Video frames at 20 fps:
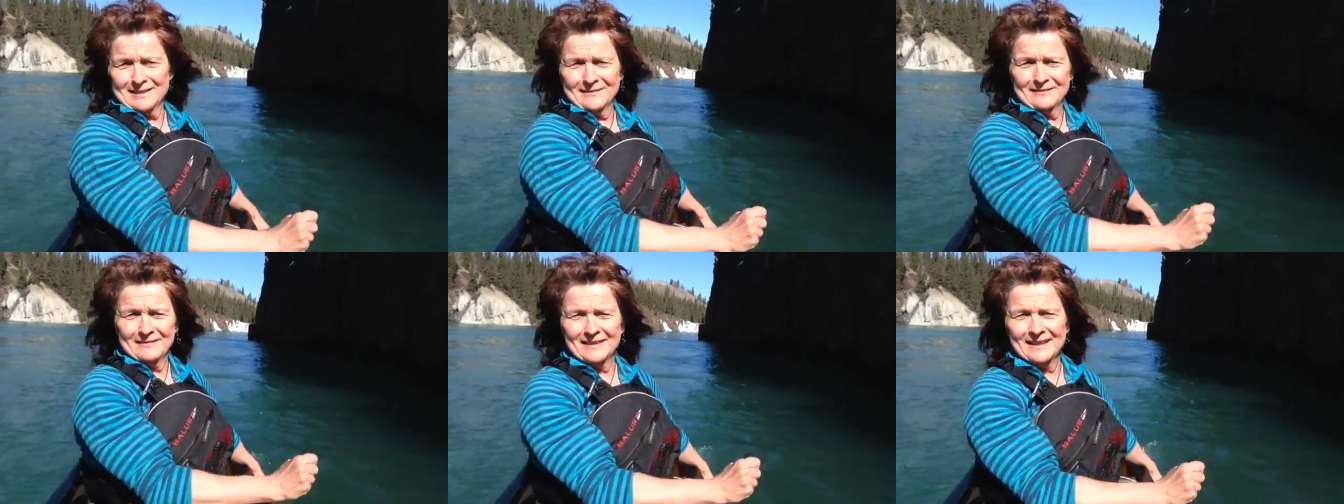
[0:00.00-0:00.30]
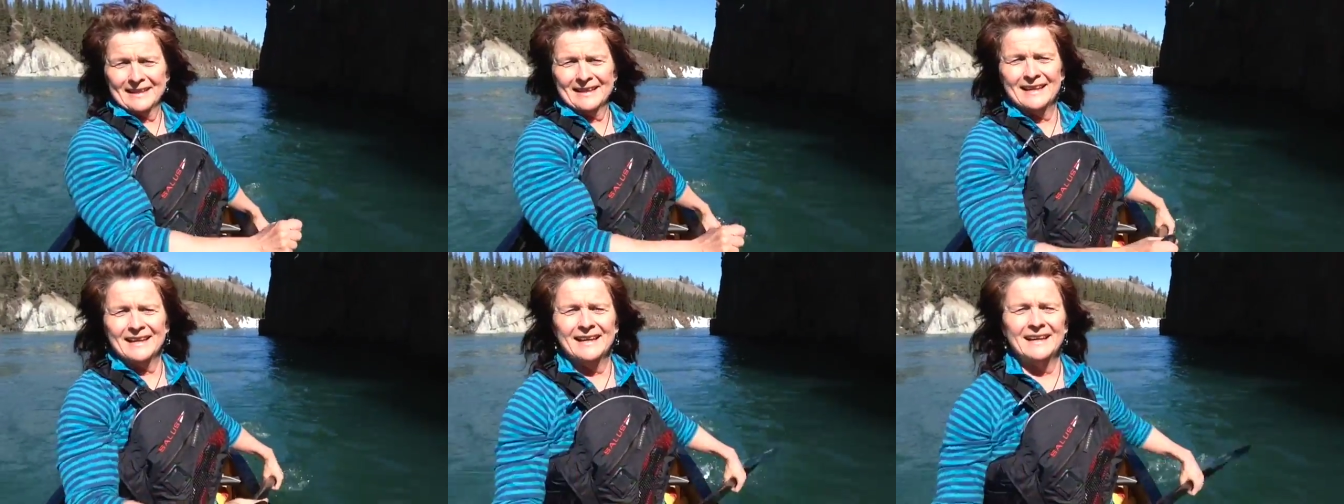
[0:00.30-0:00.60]

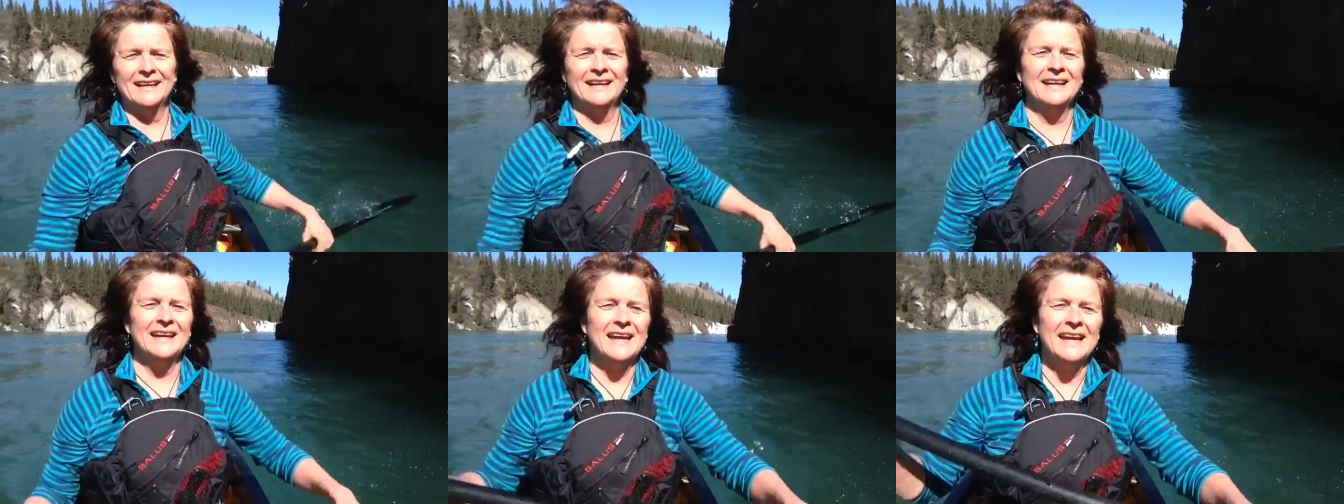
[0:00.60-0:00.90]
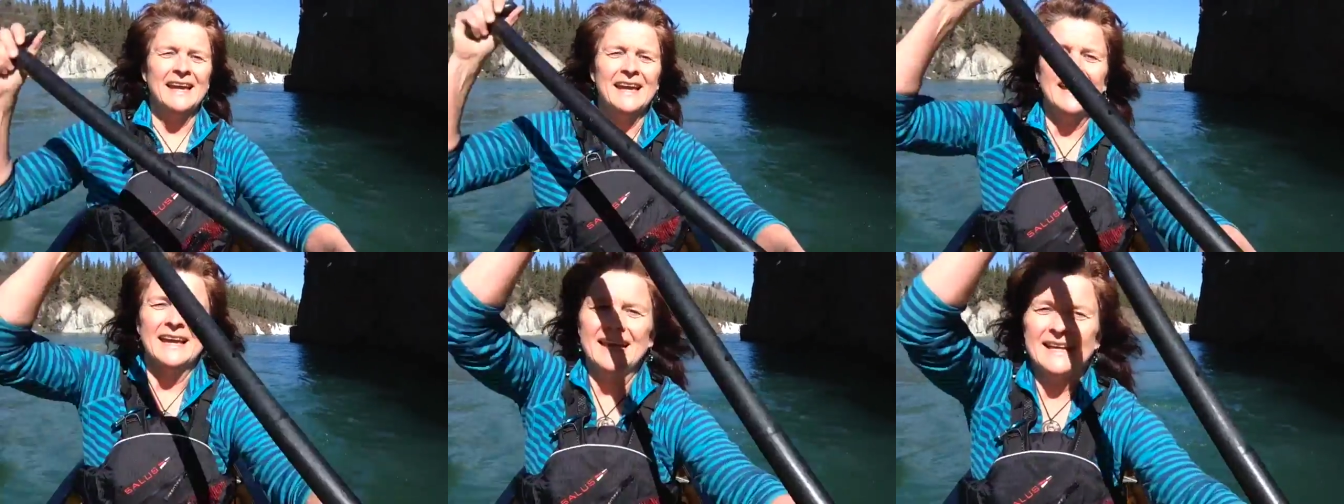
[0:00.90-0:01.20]
something.
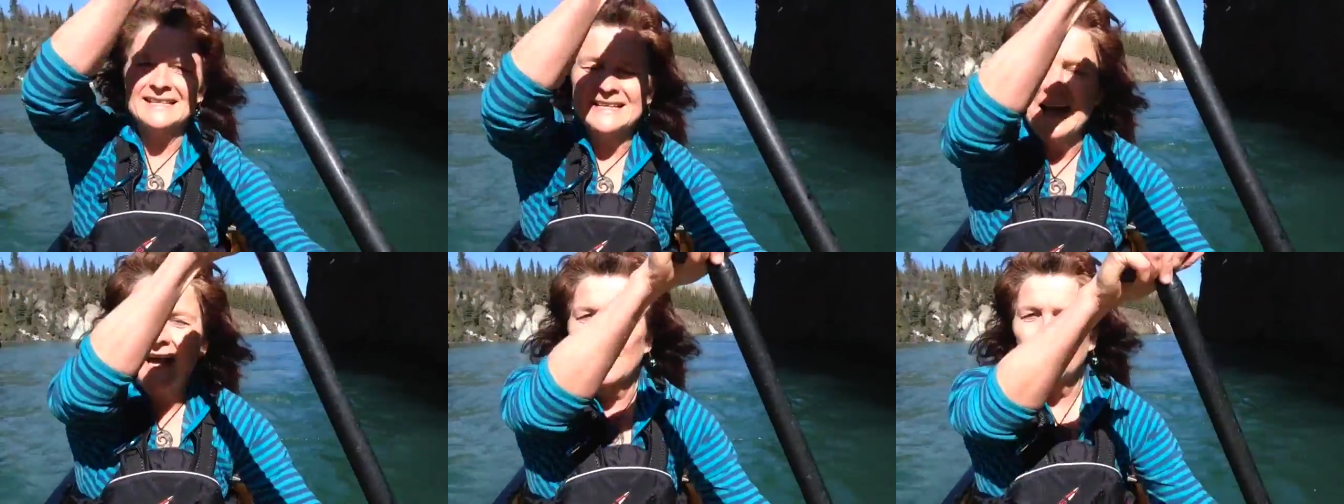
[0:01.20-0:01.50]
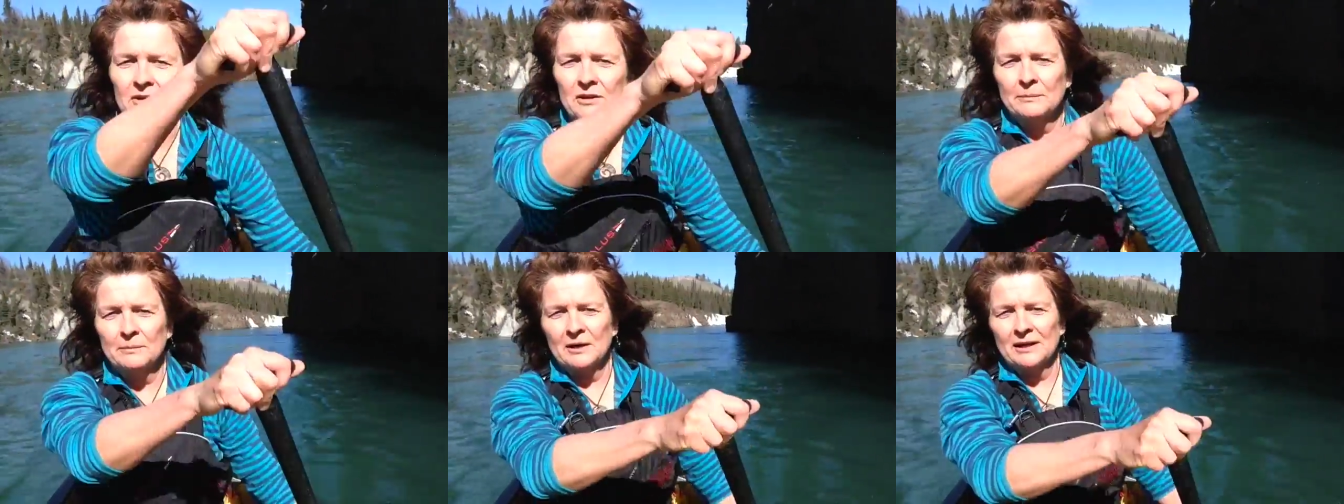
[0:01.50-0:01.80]
It's how
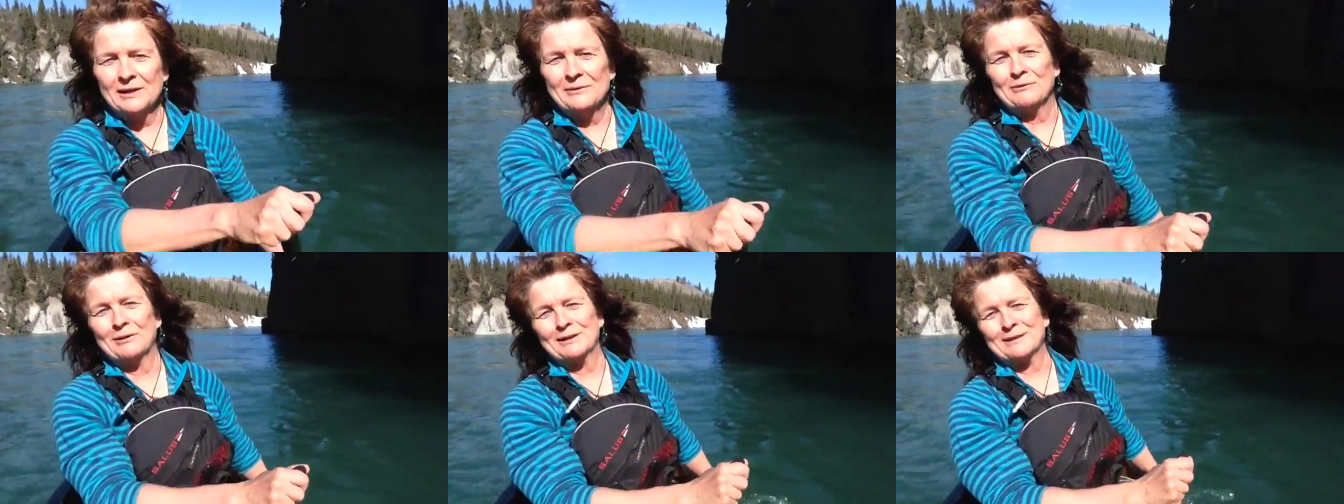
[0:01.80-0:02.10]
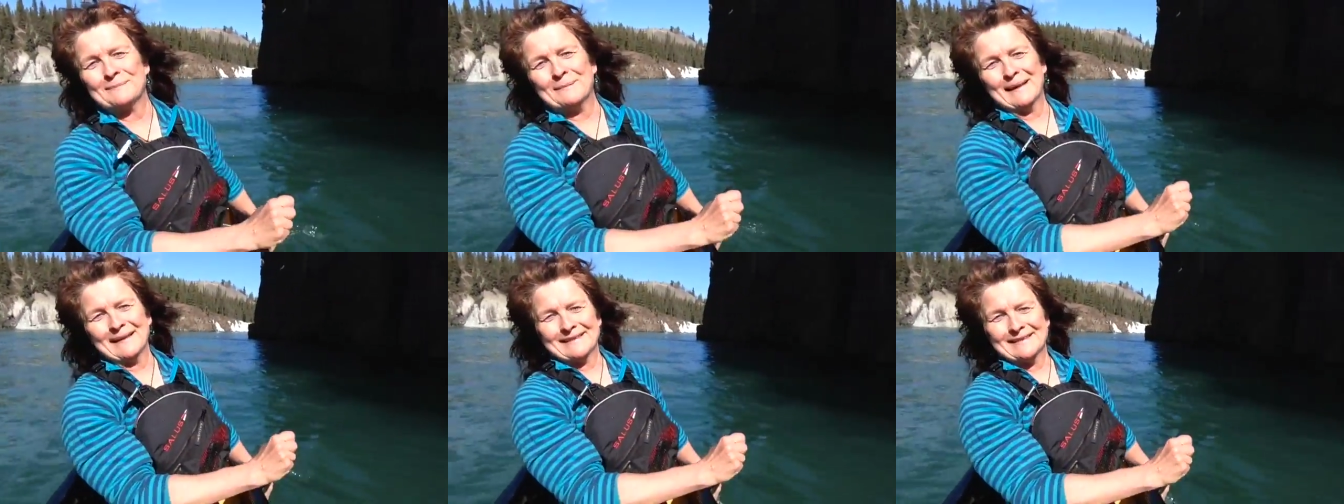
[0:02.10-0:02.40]
your body
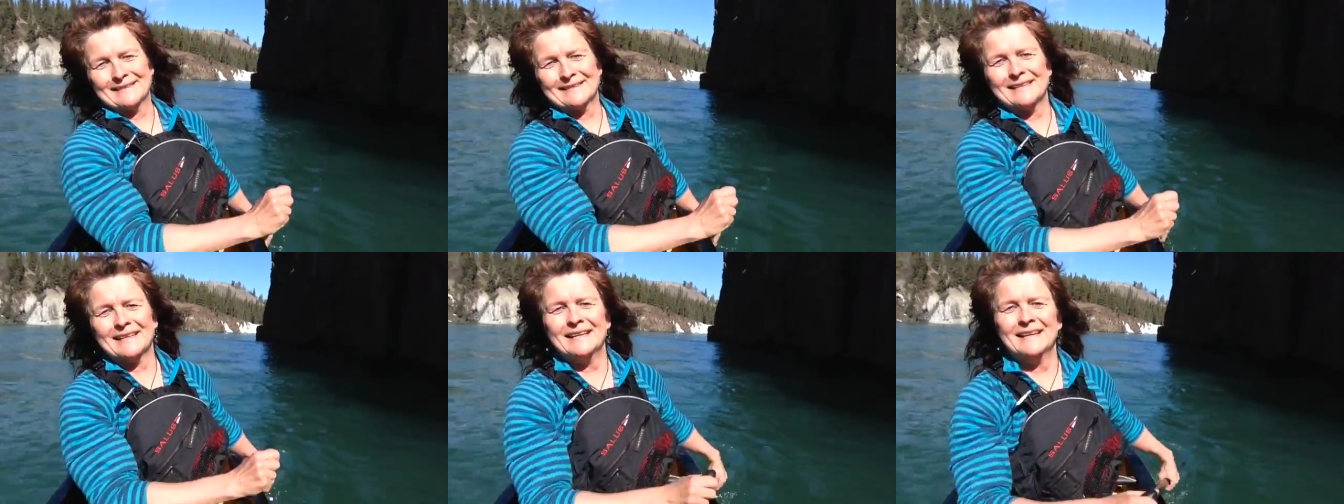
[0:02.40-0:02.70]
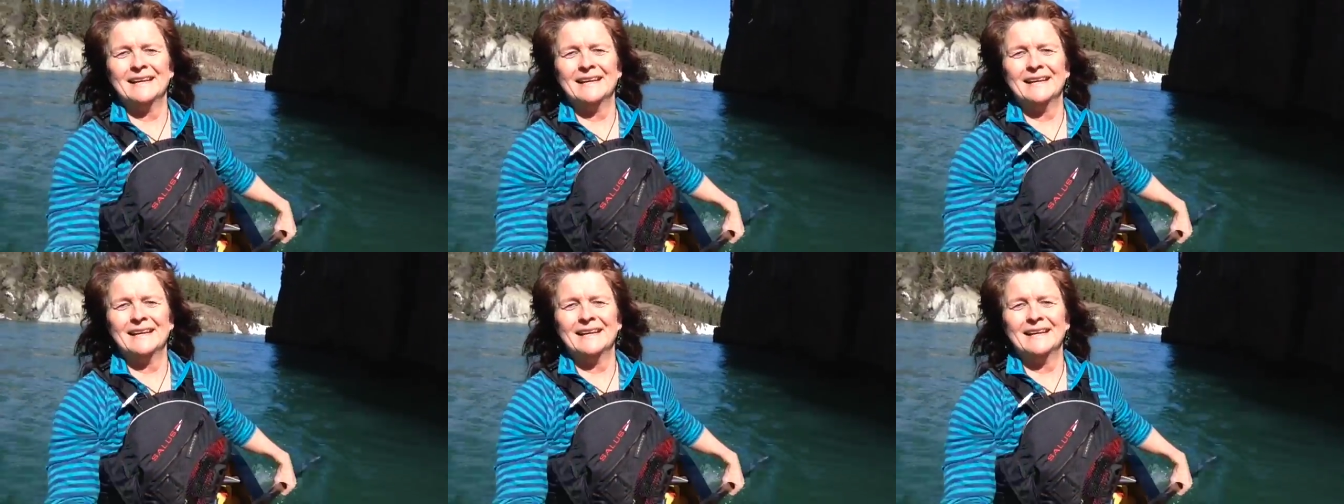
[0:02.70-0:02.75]
works best.